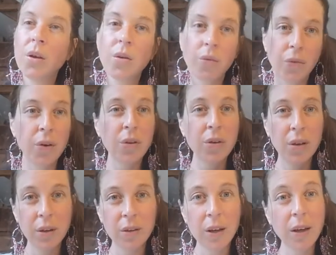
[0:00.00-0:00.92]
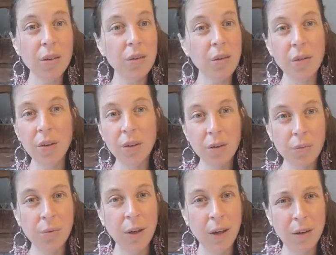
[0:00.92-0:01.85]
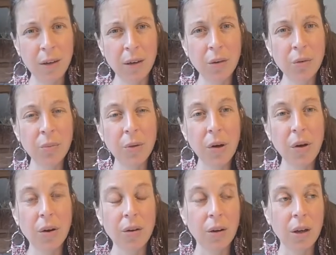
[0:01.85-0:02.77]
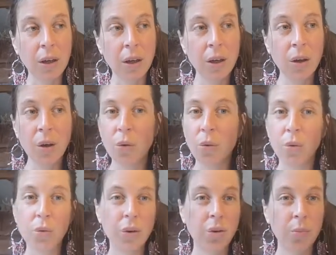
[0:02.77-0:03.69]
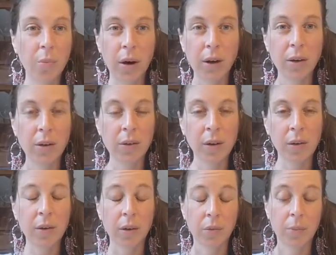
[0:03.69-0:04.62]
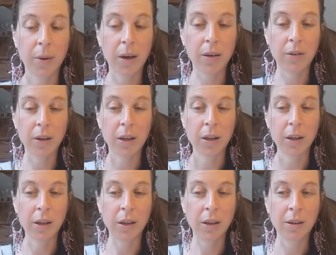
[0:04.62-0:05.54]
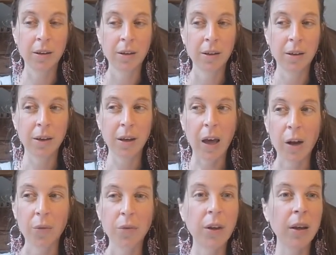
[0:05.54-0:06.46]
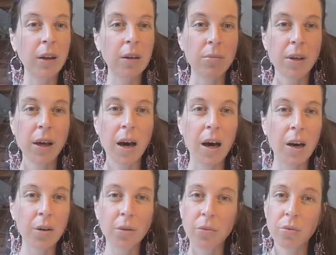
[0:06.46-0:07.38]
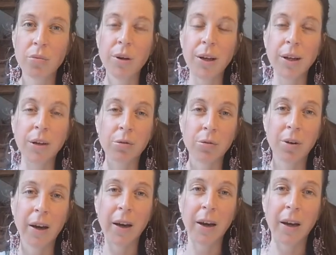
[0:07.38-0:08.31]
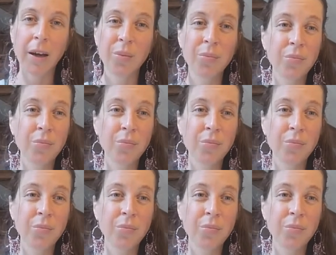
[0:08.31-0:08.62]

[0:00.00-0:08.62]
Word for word: firstly it's like something that's really dear to my heart like all these practices have basically kind of taken me out of a really grey